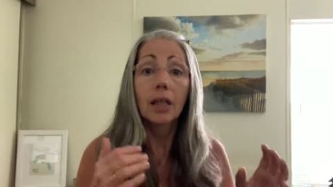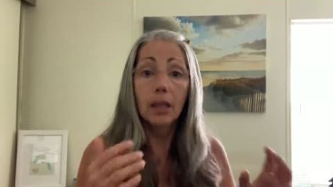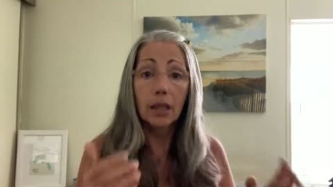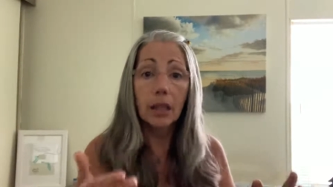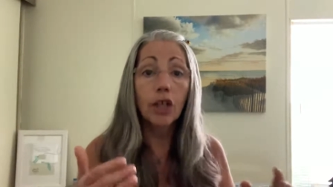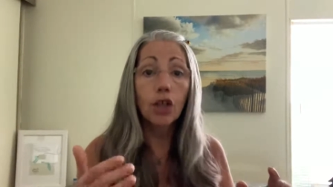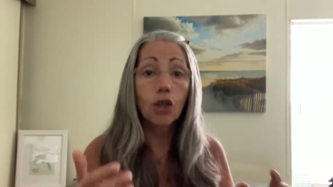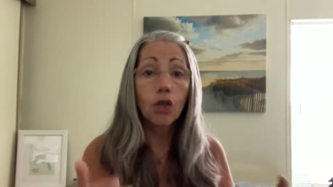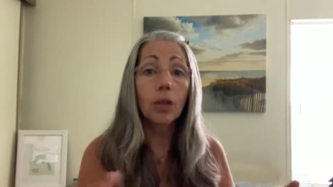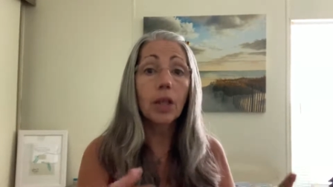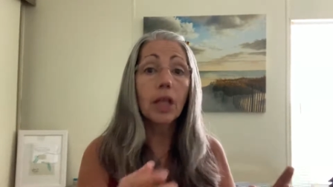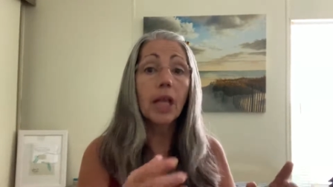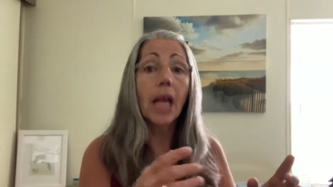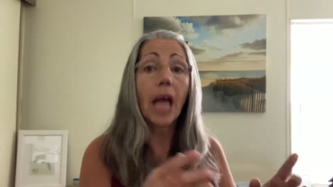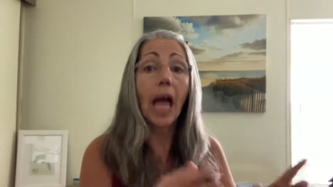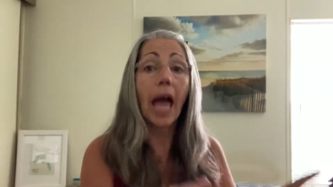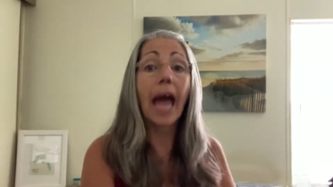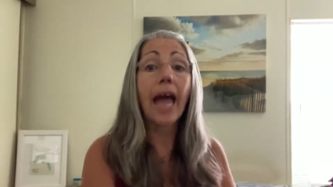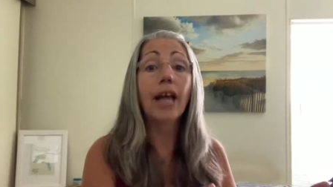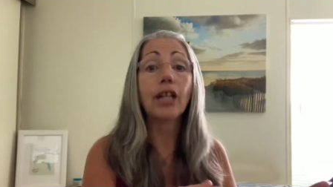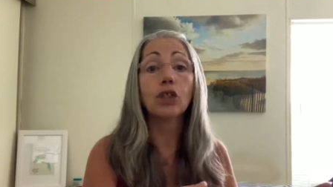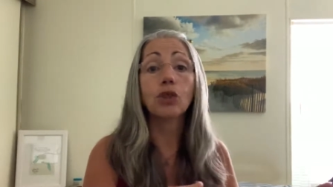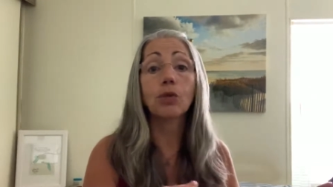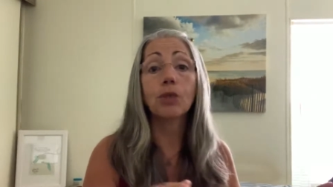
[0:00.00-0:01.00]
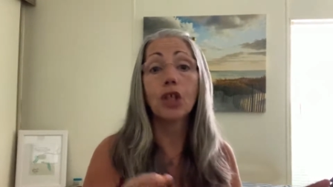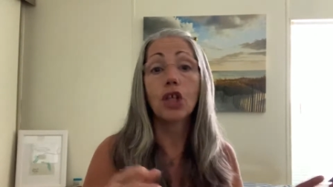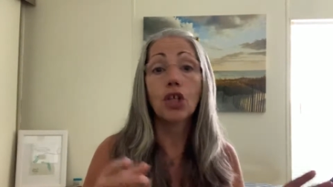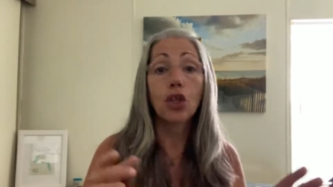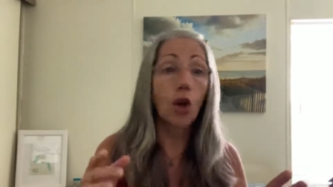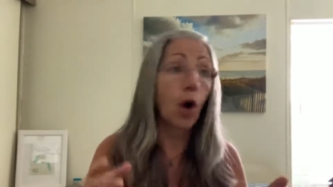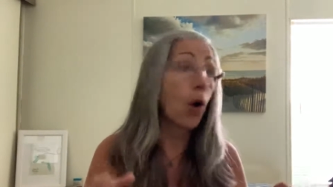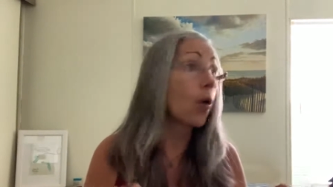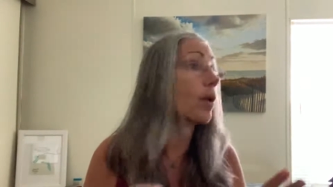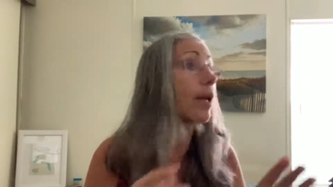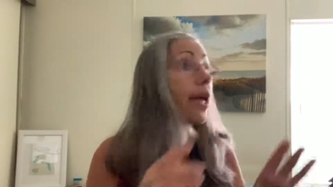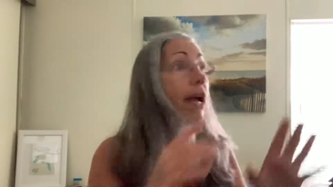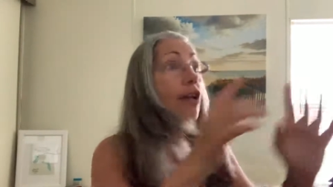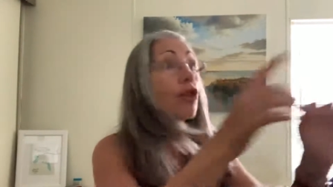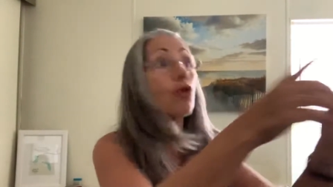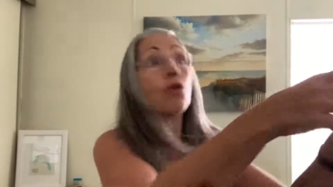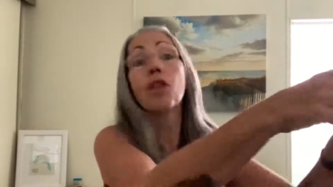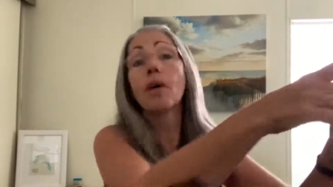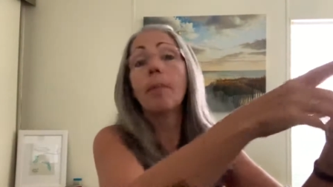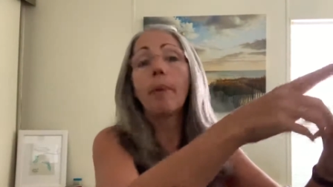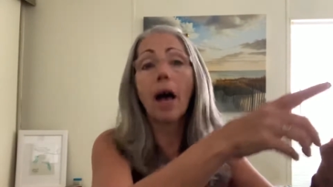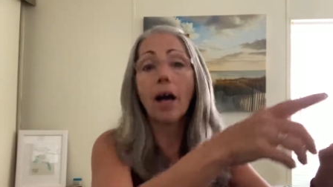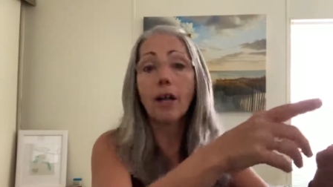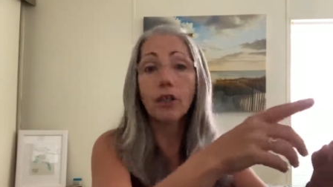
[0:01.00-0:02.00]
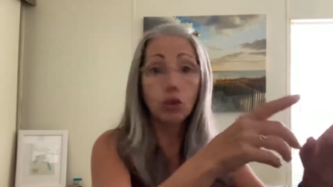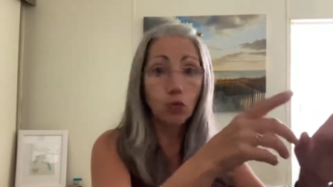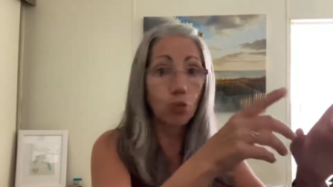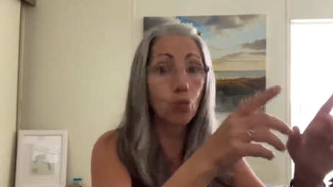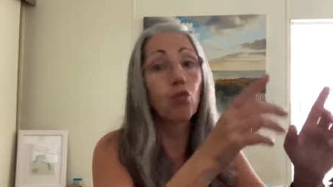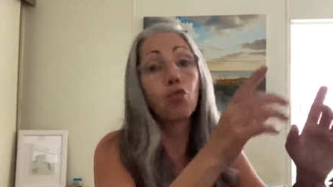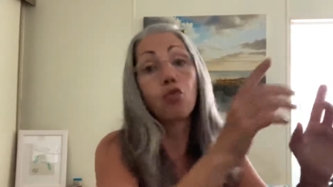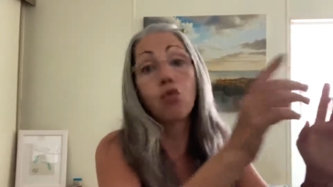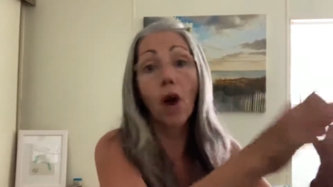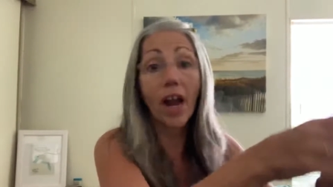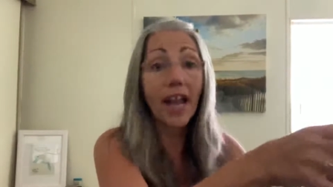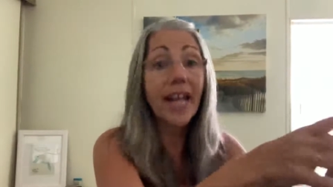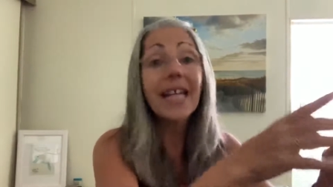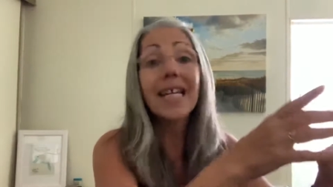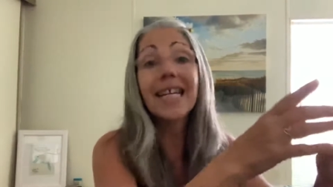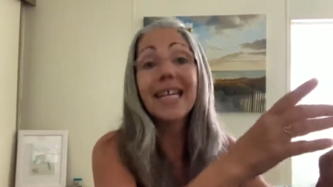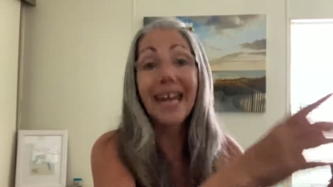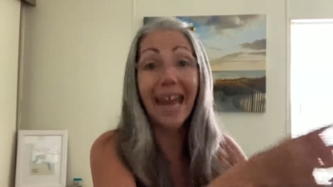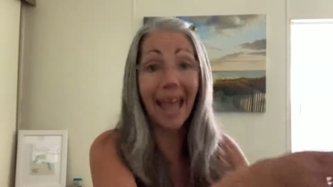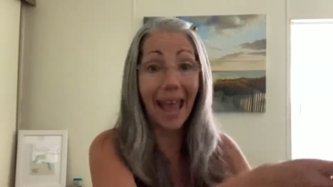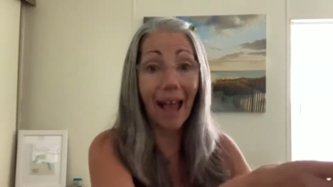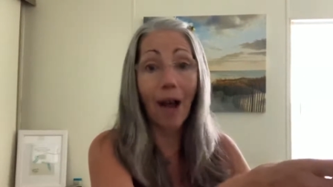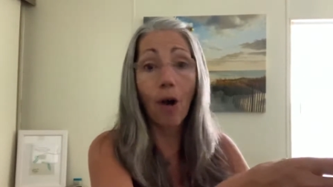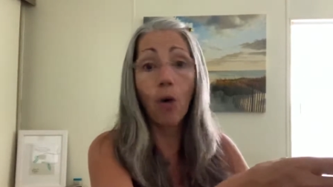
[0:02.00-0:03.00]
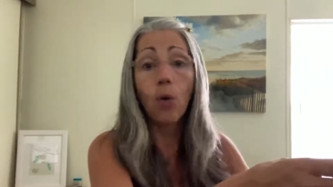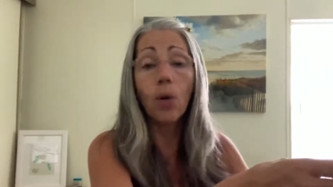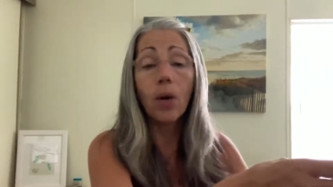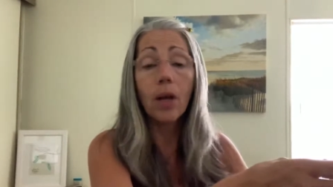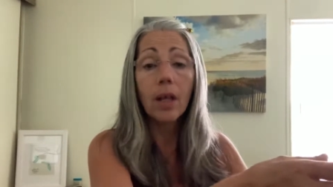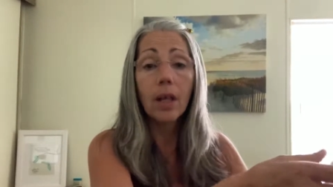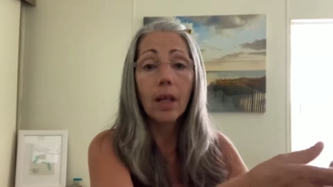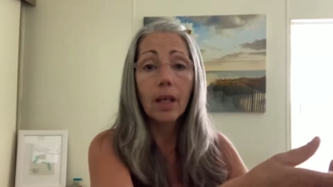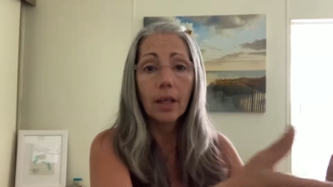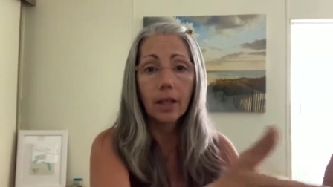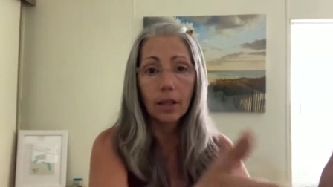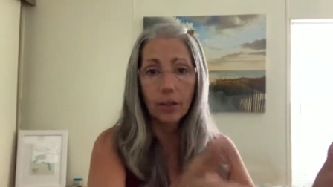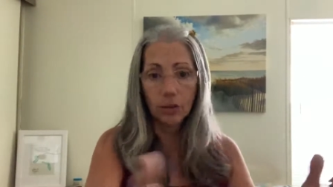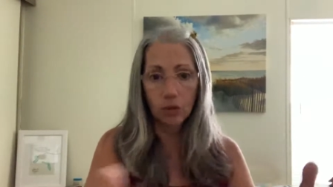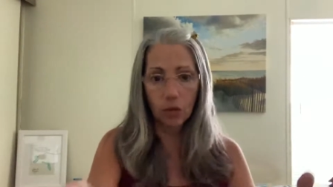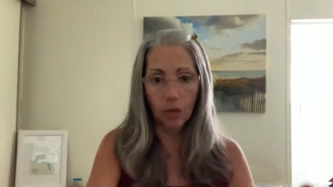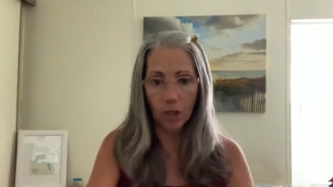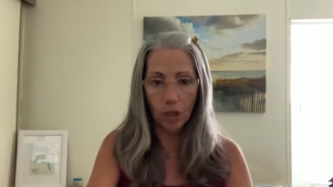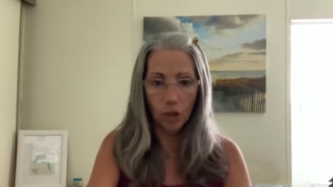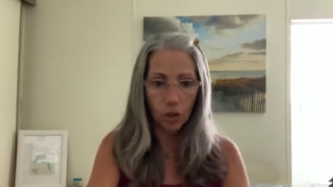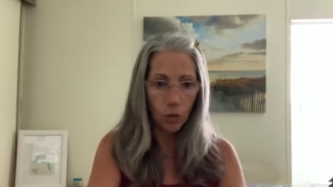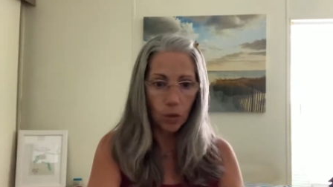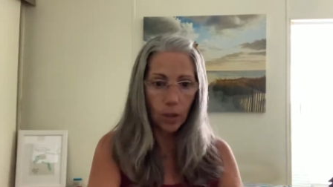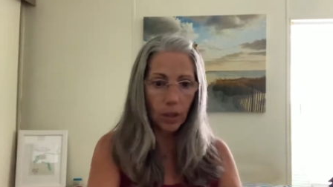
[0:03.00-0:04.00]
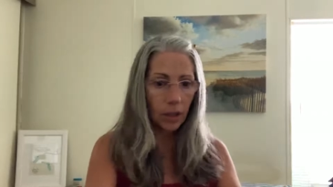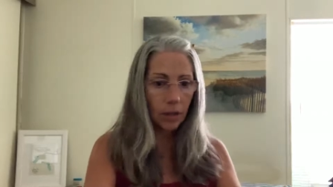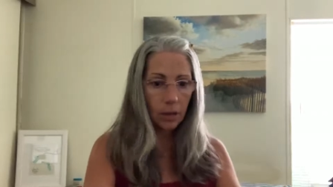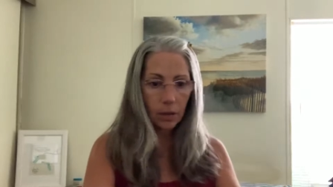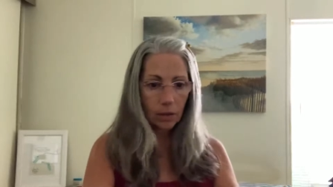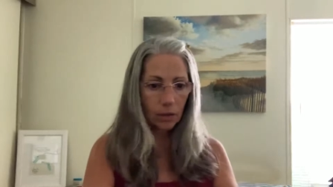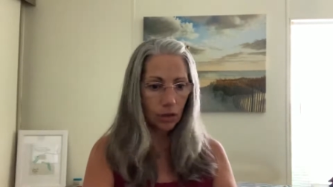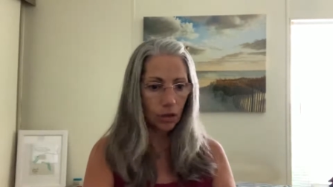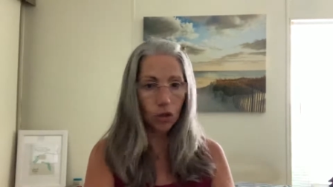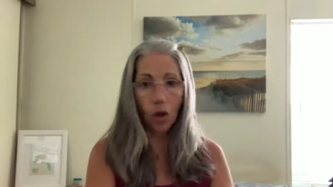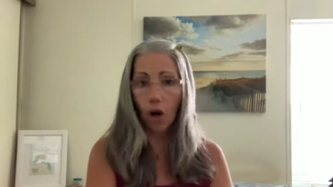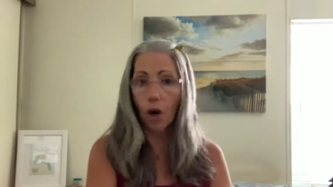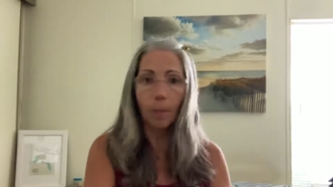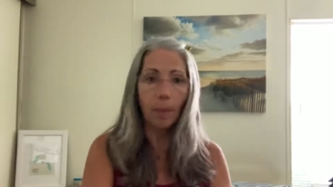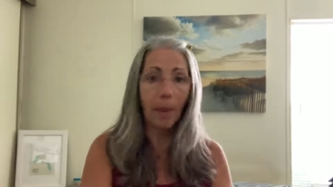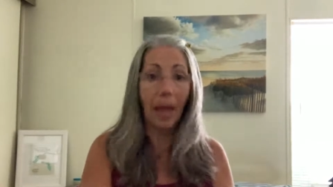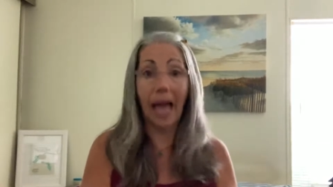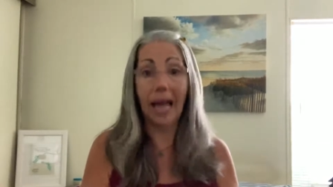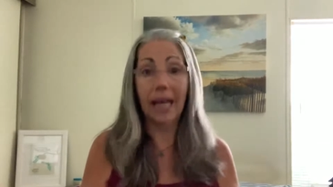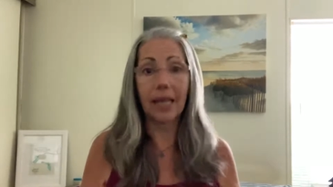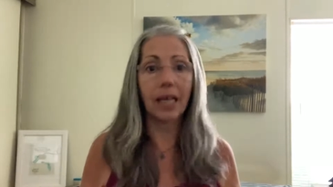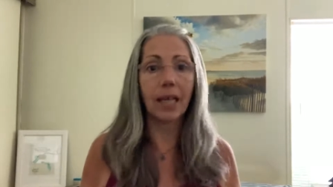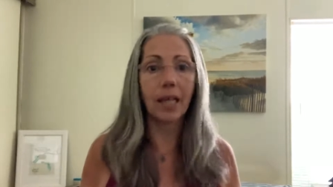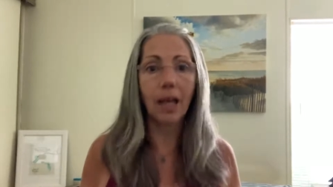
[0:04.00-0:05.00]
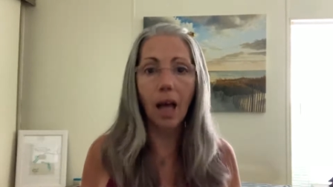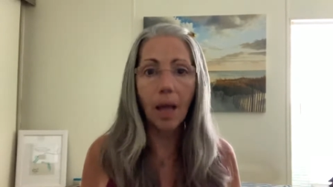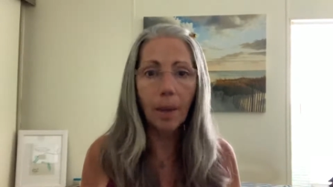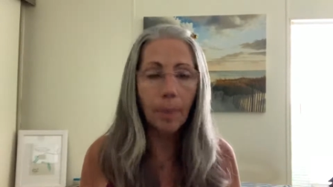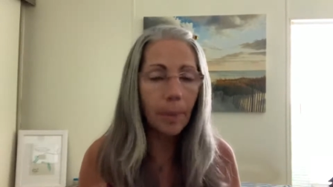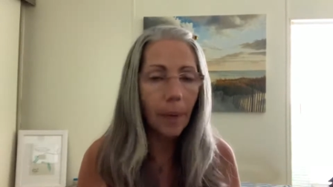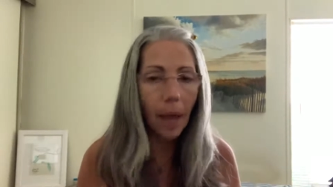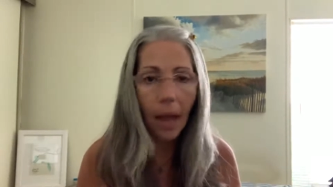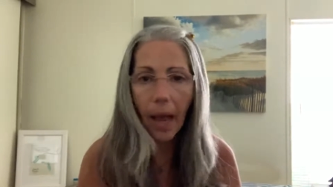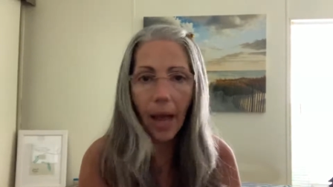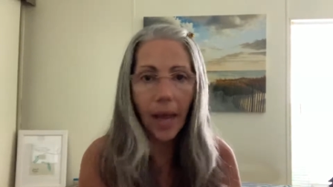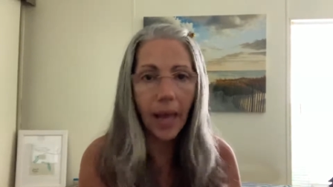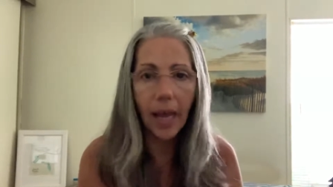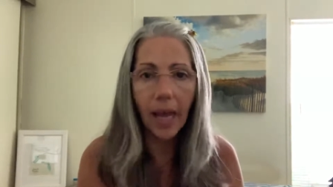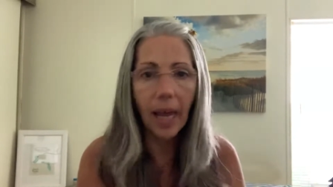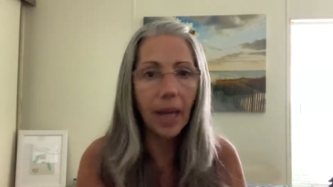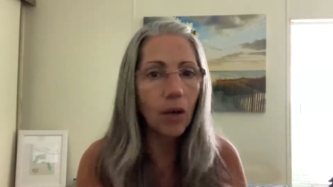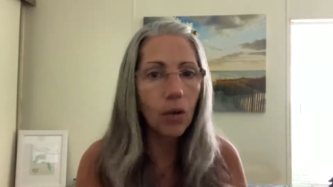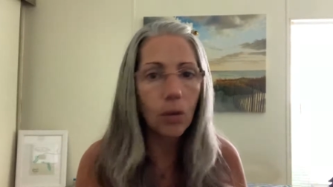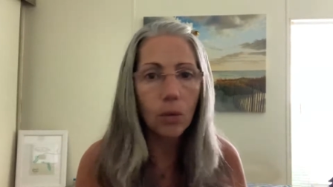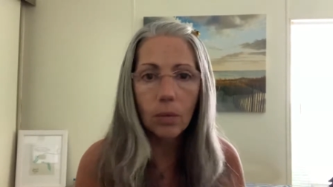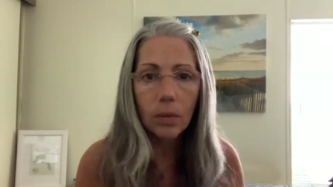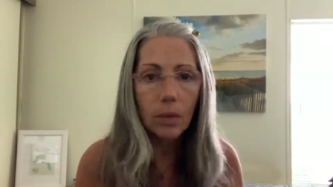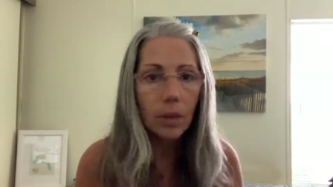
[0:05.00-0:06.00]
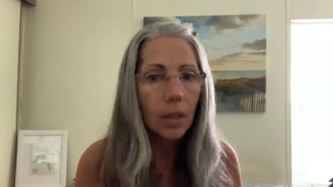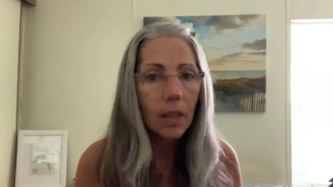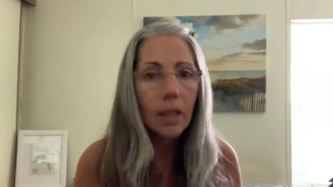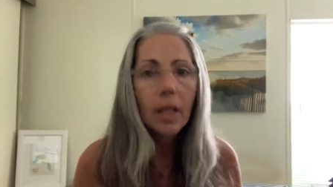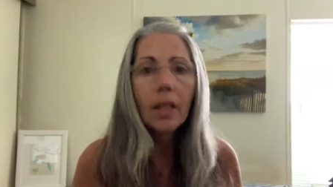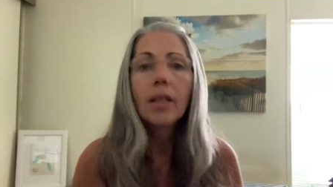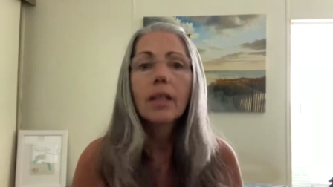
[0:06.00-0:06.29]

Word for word: literally actually go get you the box right now so that you can start packing up? I, I don't,